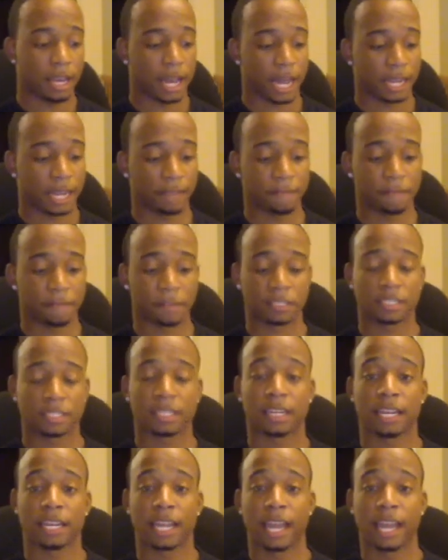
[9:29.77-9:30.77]
I give the
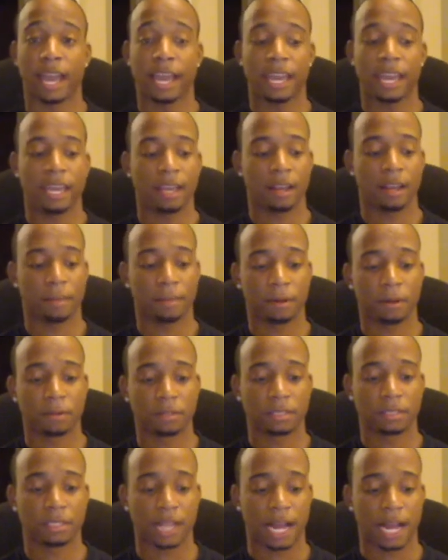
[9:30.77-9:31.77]
versatility A
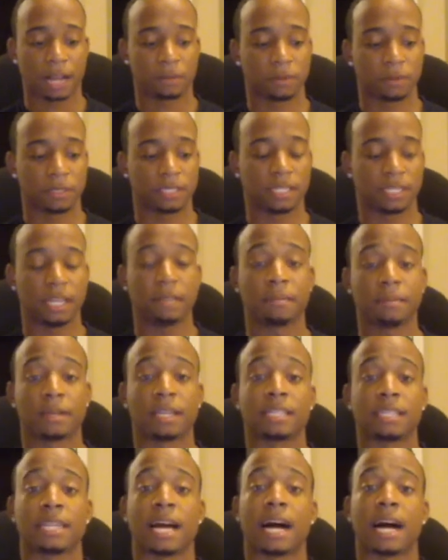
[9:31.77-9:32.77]
opposed to Aqua's D
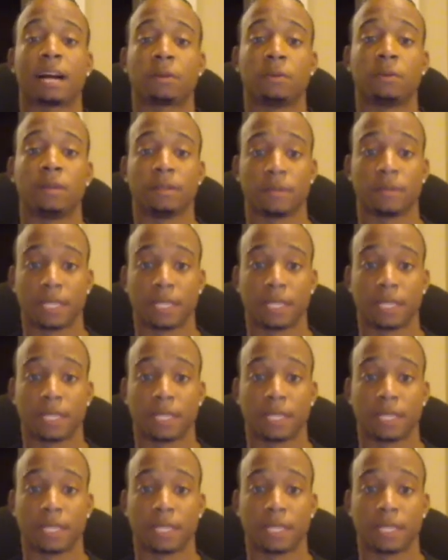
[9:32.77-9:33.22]
because Aqua,